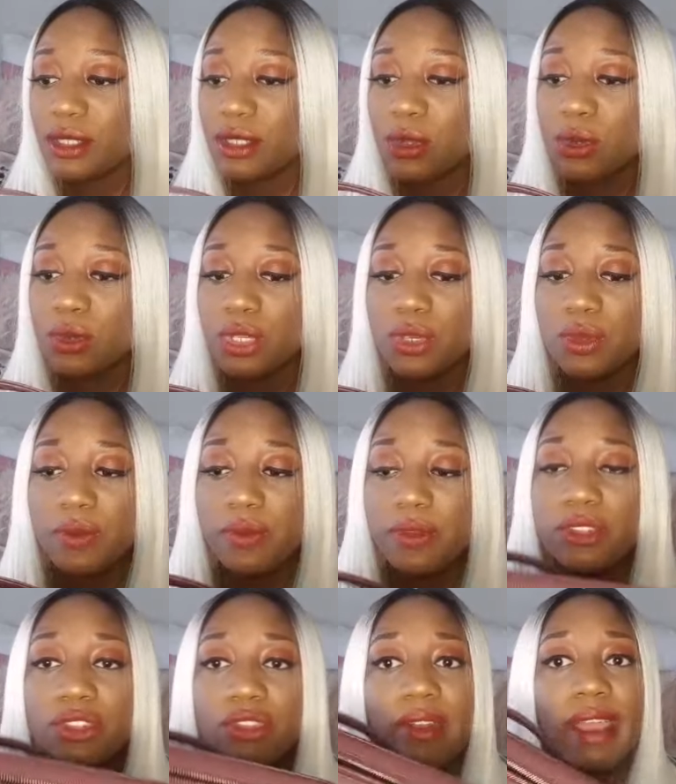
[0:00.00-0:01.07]
so cute
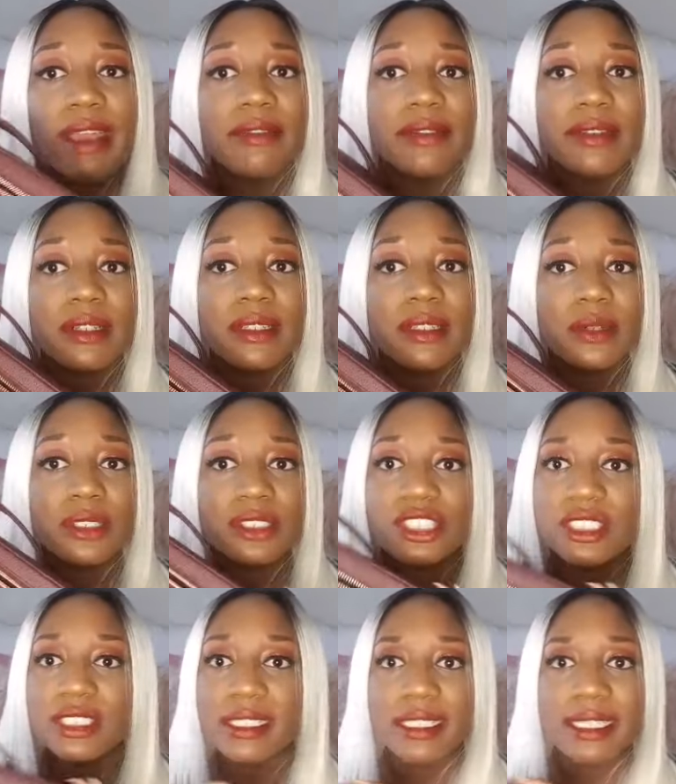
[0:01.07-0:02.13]
for travel or
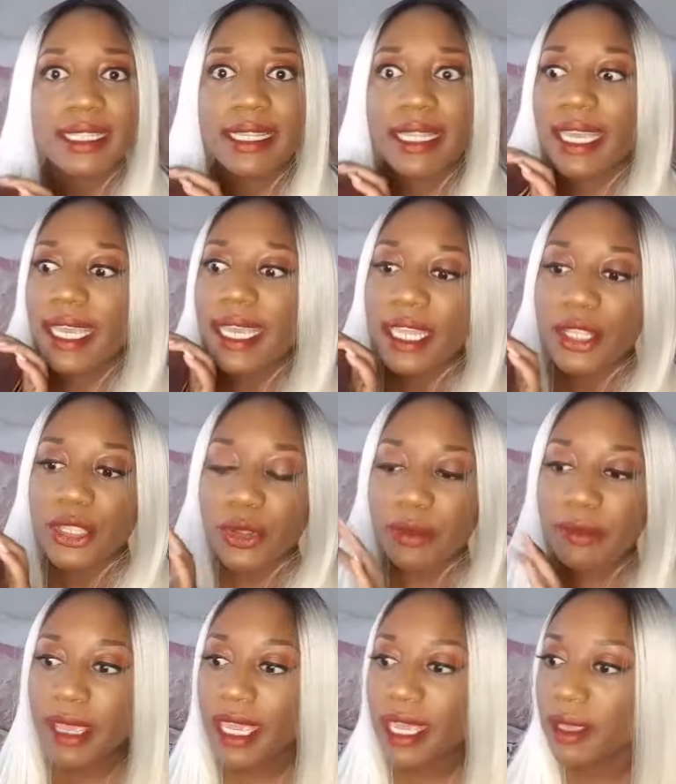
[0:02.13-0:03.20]
just to lay in your
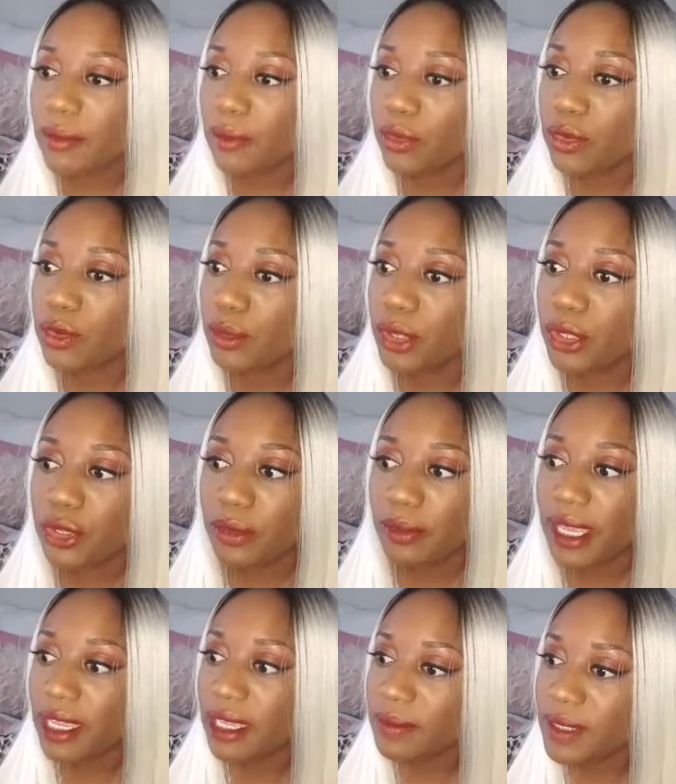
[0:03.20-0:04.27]
makeup room, on your
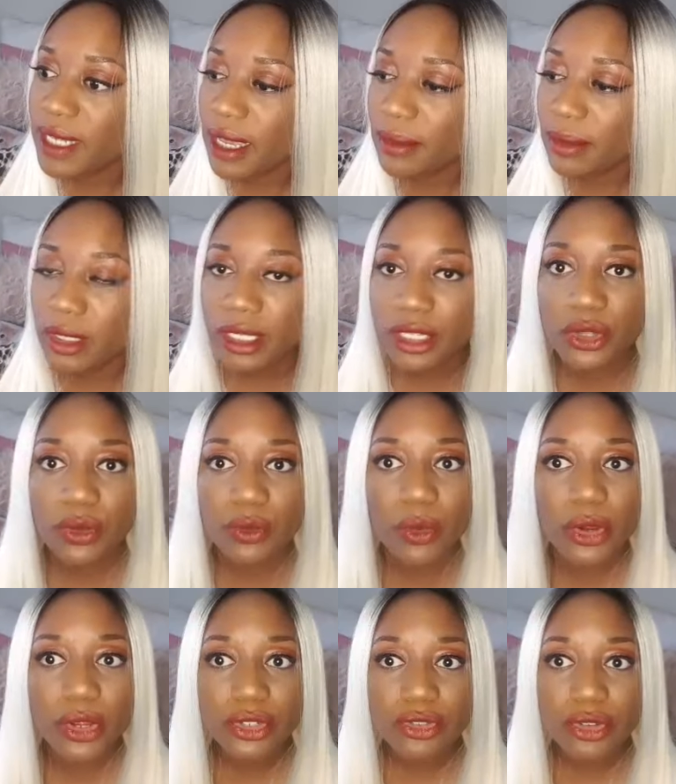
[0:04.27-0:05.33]
makeup table, in your
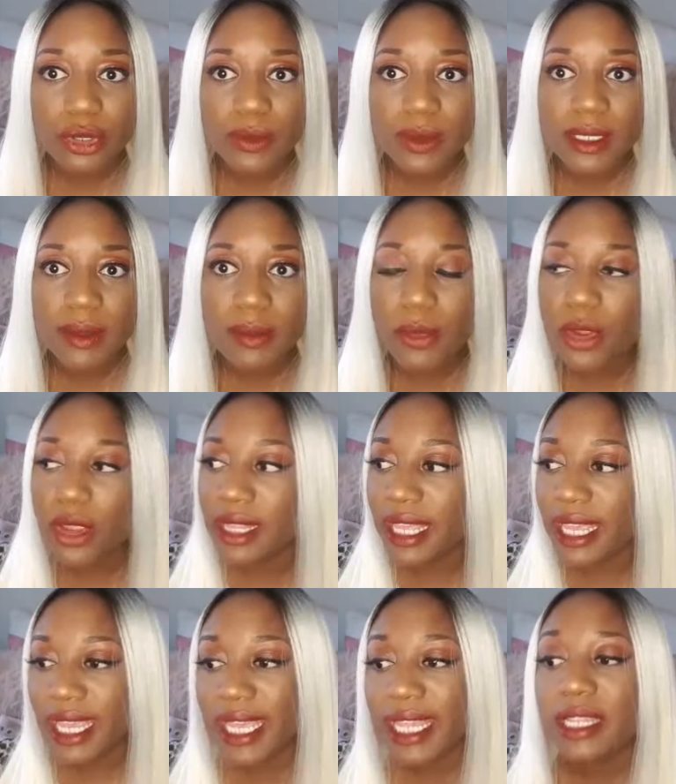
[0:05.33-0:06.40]
wardrobe somewhere.
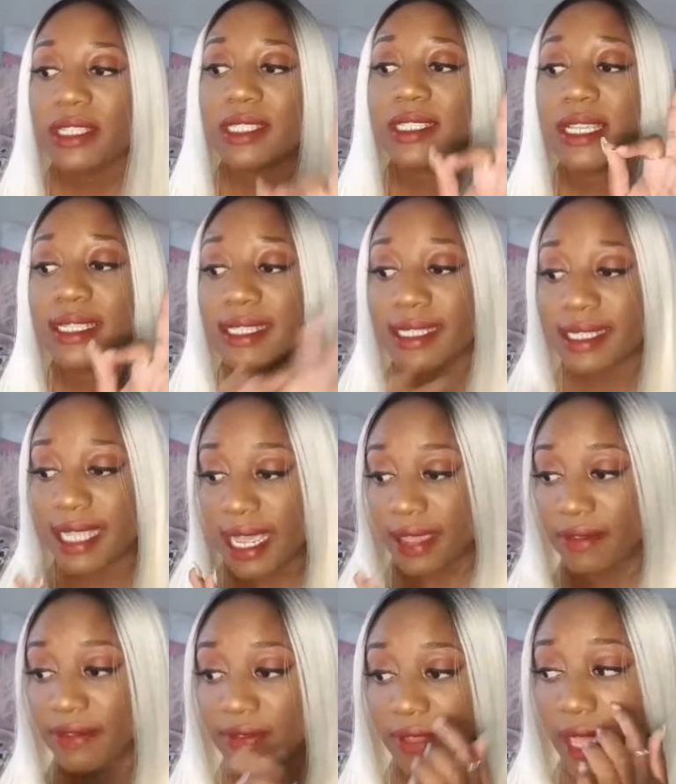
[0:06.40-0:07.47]
Like, it is safe.
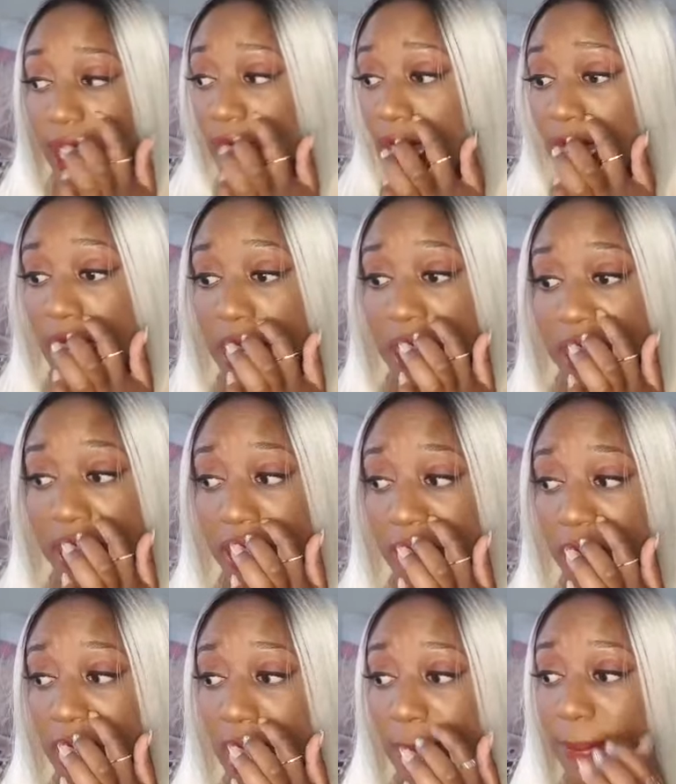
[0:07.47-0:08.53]

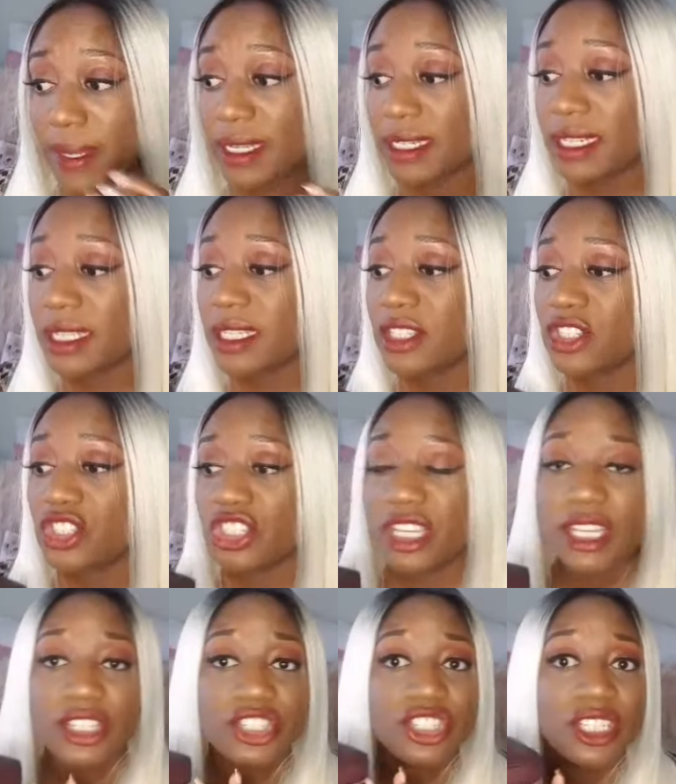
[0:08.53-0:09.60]
Nothing will happen to this
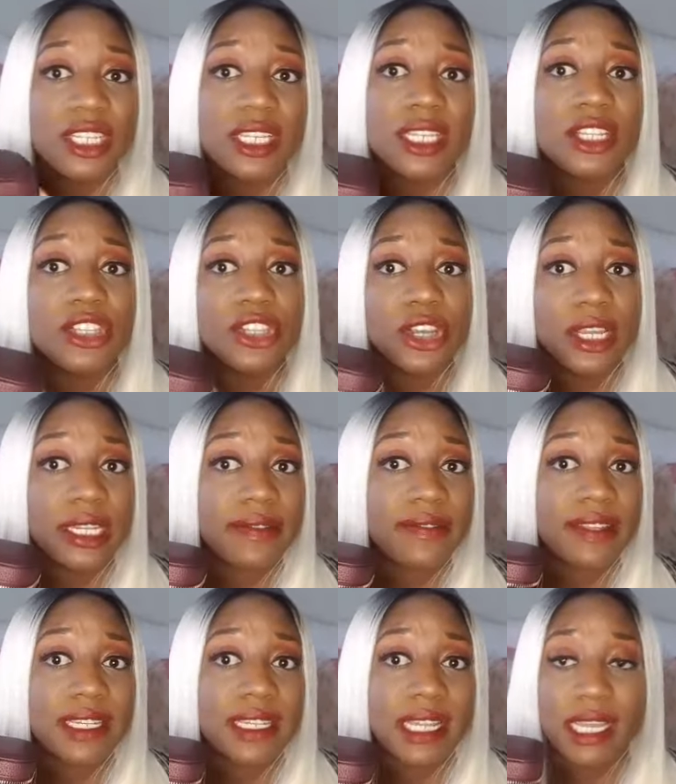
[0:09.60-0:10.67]
GHD, not
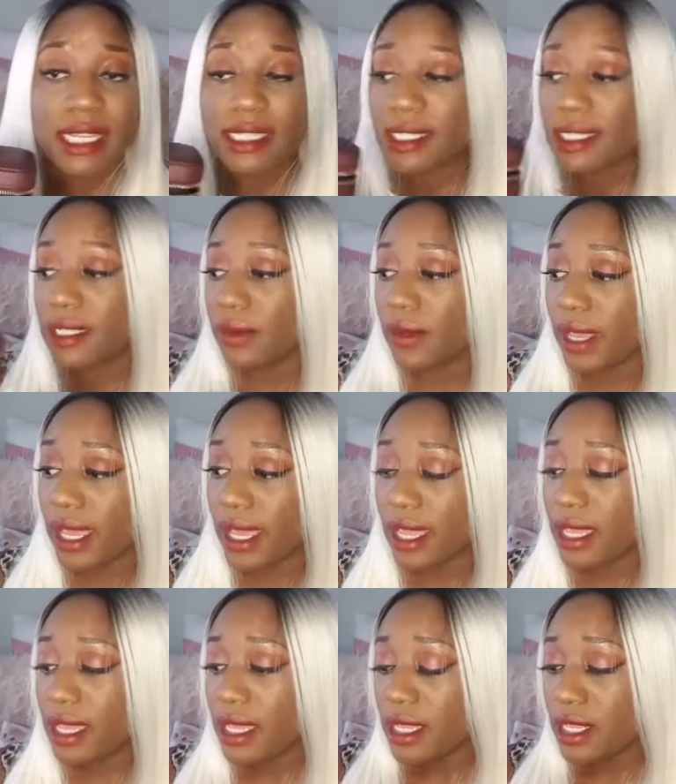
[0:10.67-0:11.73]
even dust,
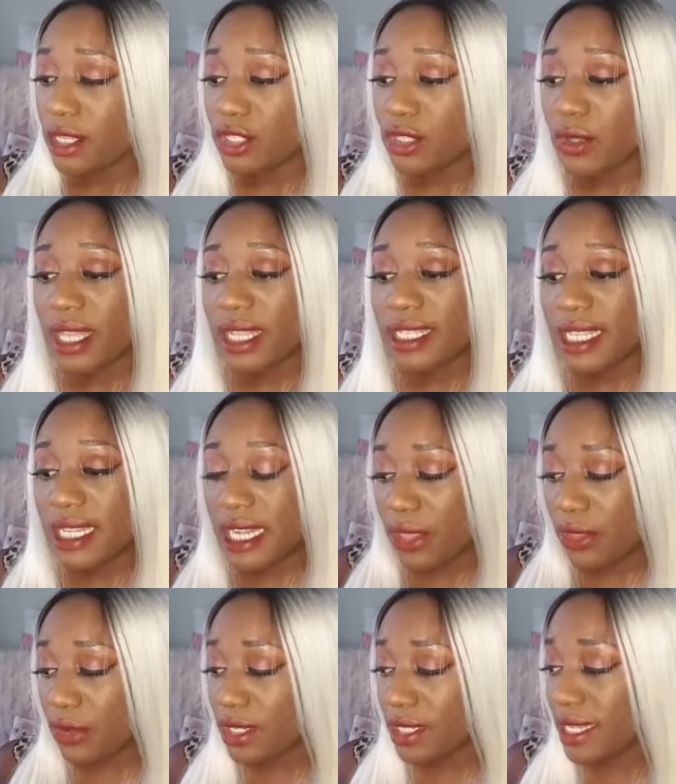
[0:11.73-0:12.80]
okay? So that's
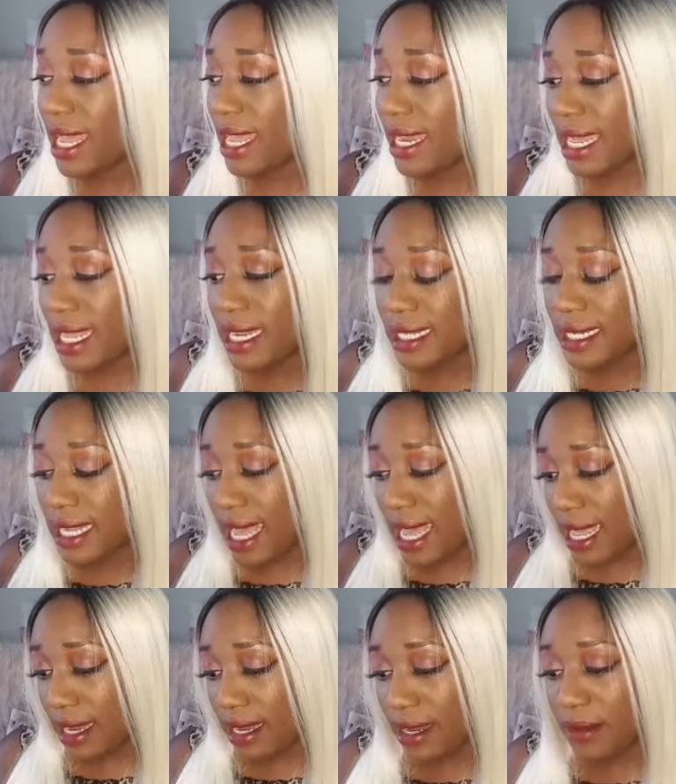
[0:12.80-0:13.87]
another 10 out of
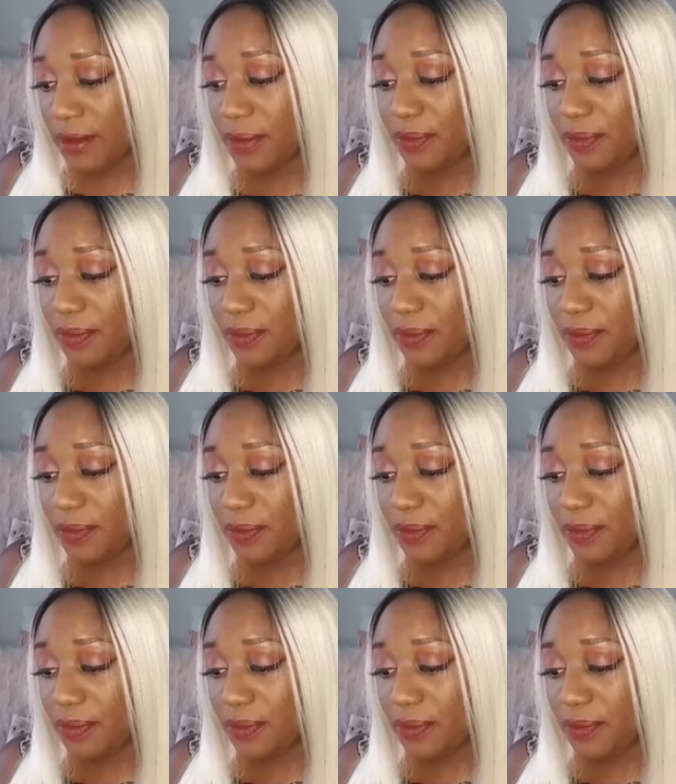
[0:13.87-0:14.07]
10.